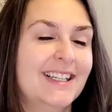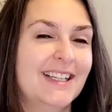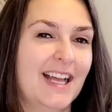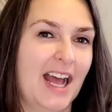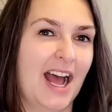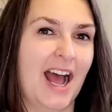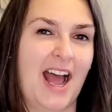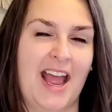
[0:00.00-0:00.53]

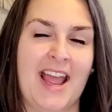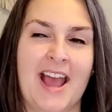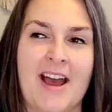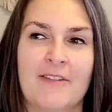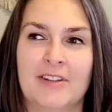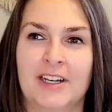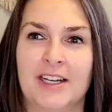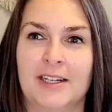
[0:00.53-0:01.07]

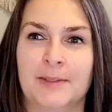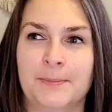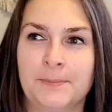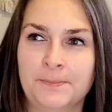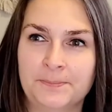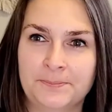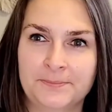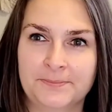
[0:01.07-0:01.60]

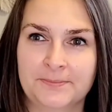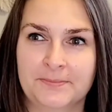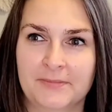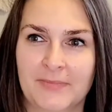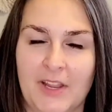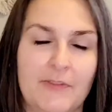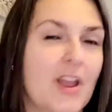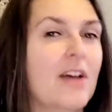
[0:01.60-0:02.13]

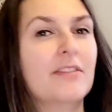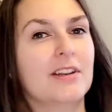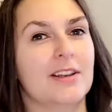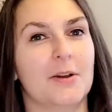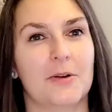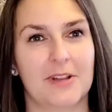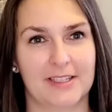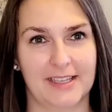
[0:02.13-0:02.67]
If you haven't
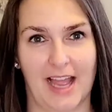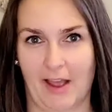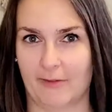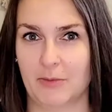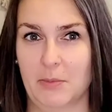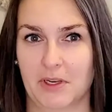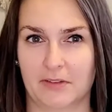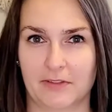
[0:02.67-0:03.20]
noticed, I have a
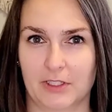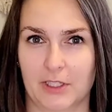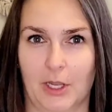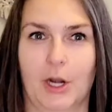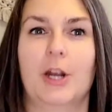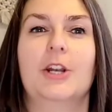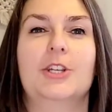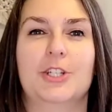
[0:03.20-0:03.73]
bit of a
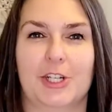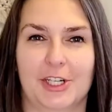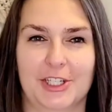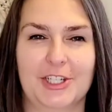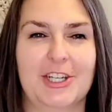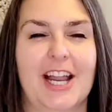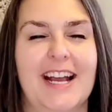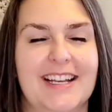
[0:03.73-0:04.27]
larger
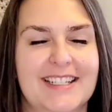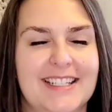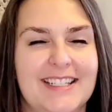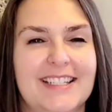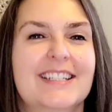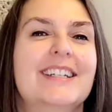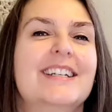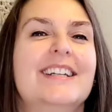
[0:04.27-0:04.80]
chest.
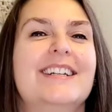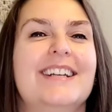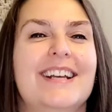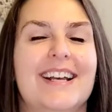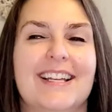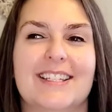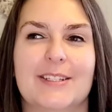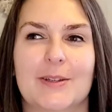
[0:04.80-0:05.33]

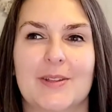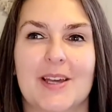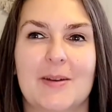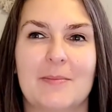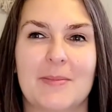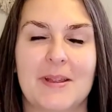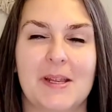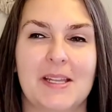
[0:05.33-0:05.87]
And so that
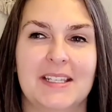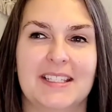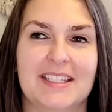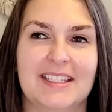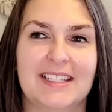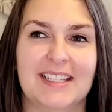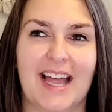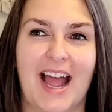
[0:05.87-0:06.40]

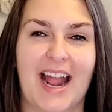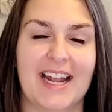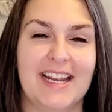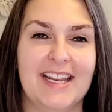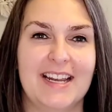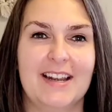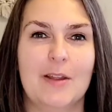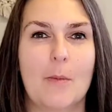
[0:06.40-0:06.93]
means I
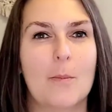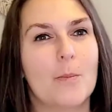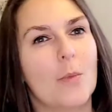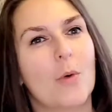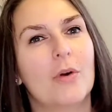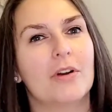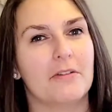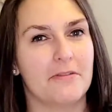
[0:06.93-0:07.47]
need
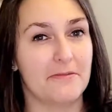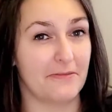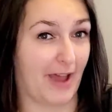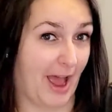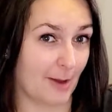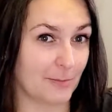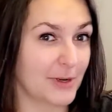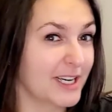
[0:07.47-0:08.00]
more
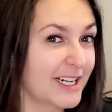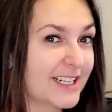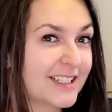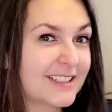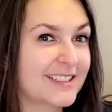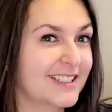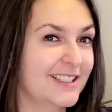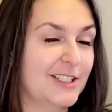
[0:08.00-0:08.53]
fabric
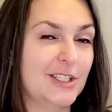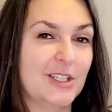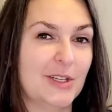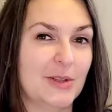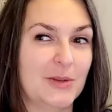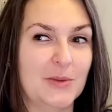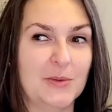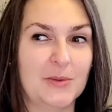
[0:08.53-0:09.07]

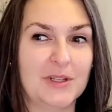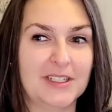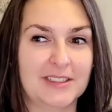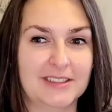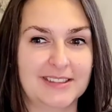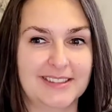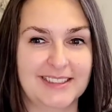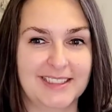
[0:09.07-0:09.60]
to
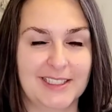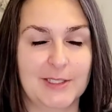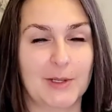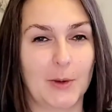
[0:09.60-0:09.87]
go